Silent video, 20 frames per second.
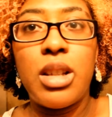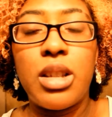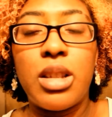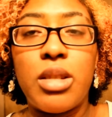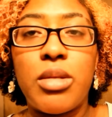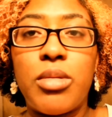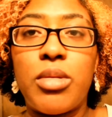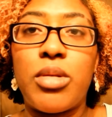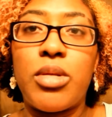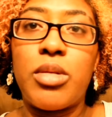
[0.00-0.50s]
They
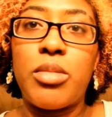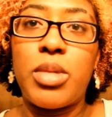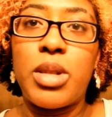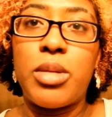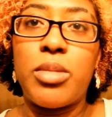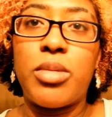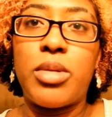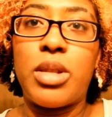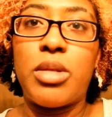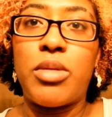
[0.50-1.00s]
were the only
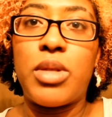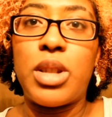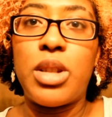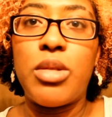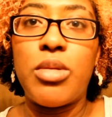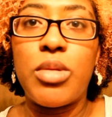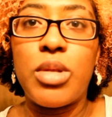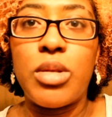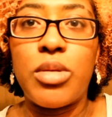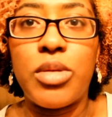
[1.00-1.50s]
people that we
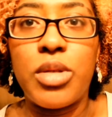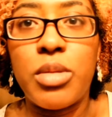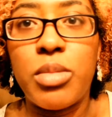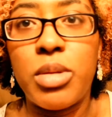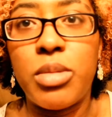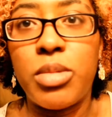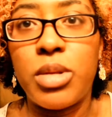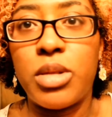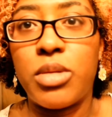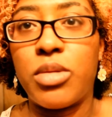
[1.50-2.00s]
knew, the only
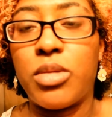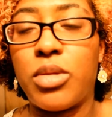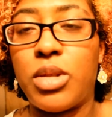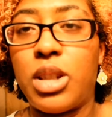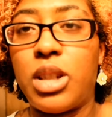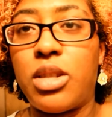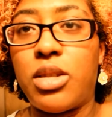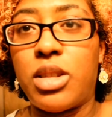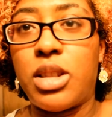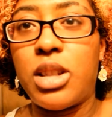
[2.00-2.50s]
people that was going to
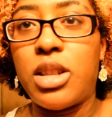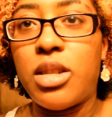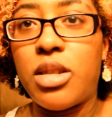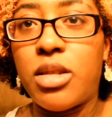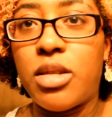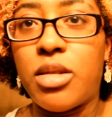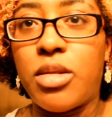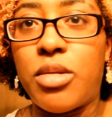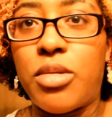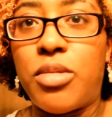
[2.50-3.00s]
take us in,
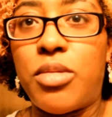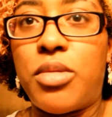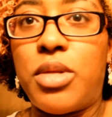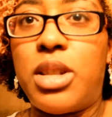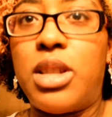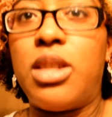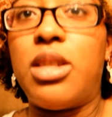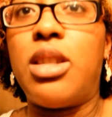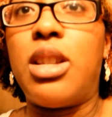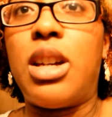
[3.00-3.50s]
so we
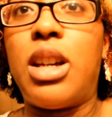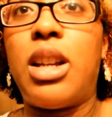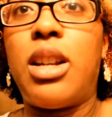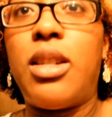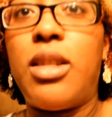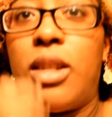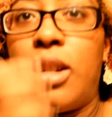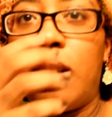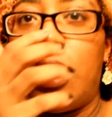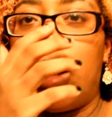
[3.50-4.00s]
did that.
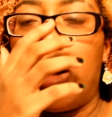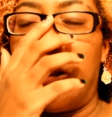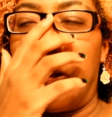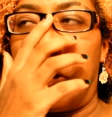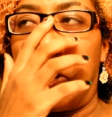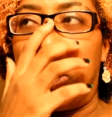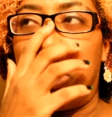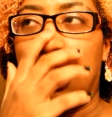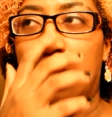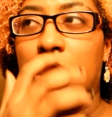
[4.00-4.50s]

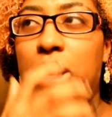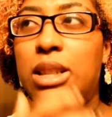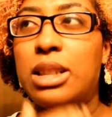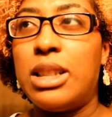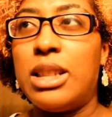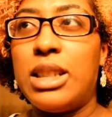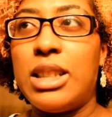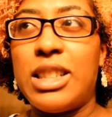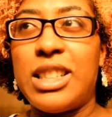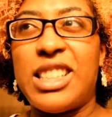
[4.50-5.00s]

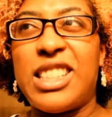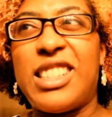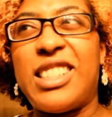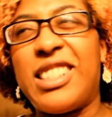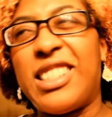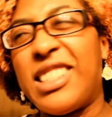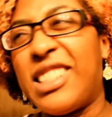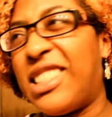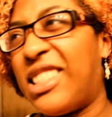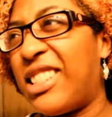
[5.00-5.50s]

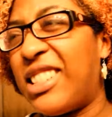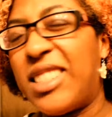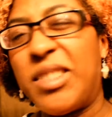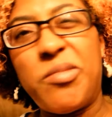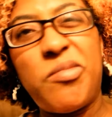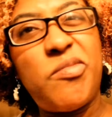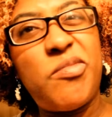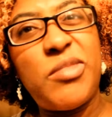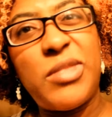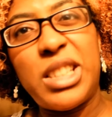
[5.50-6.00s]
And
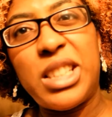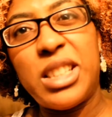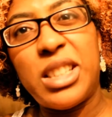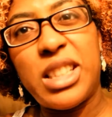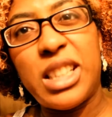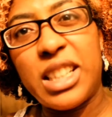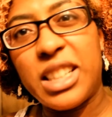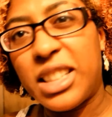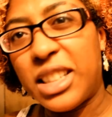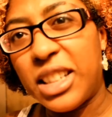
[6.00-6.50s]

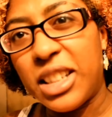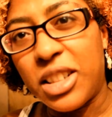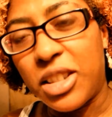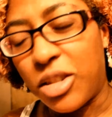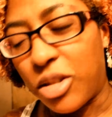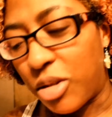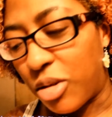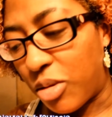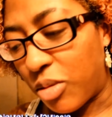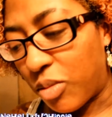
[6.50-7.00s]
like I said,
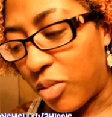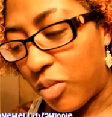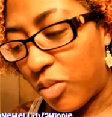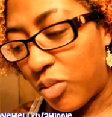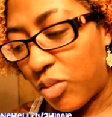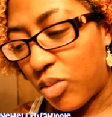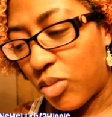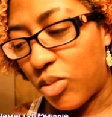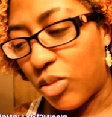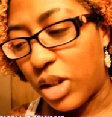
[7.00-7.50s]
y'all,
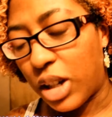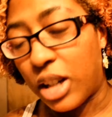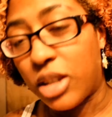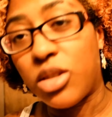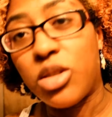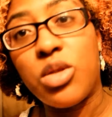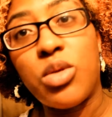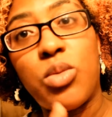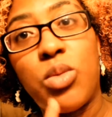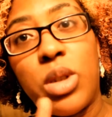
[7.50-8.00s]
I
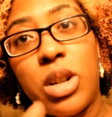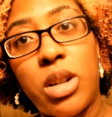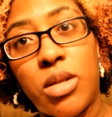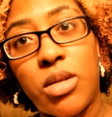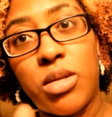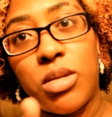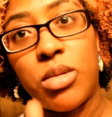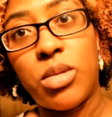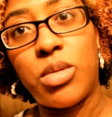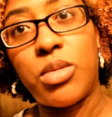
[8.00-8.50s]
swear
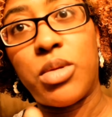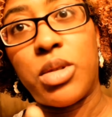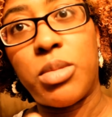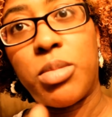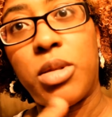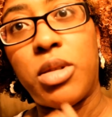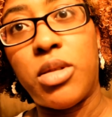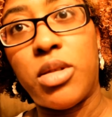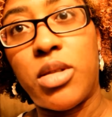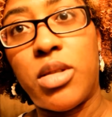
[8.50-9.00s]
those were
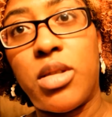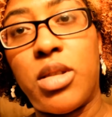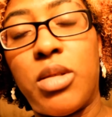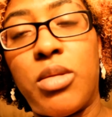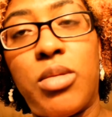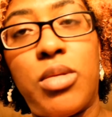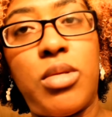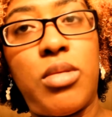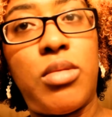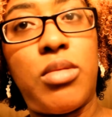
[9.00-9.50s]
spirits. There
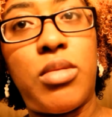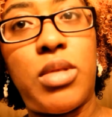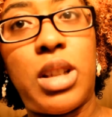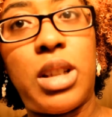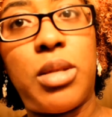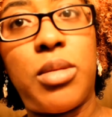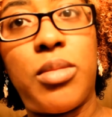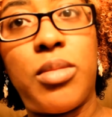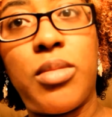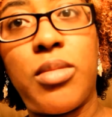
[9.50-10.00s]
was like
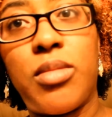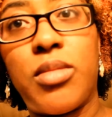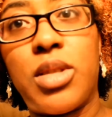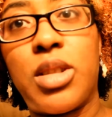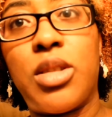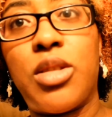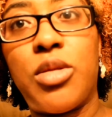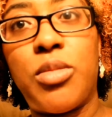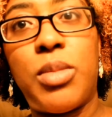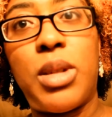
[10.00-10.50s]

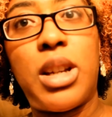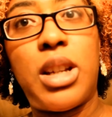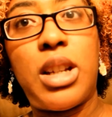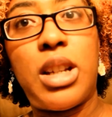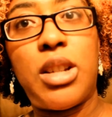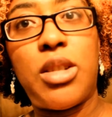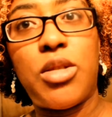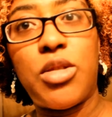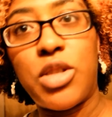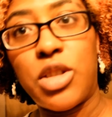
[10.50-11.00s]
such bad
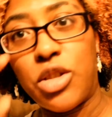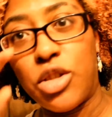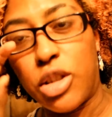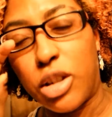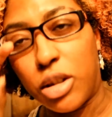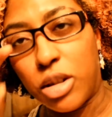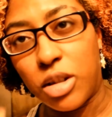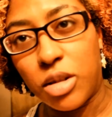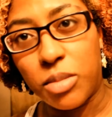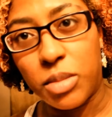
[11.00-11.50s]
energy
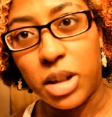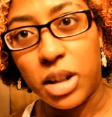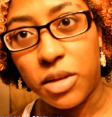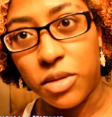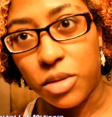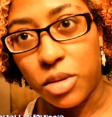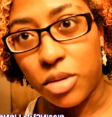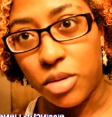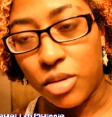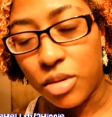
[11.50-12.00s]
trying to come
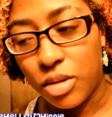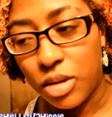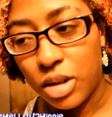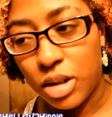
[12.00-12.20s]
after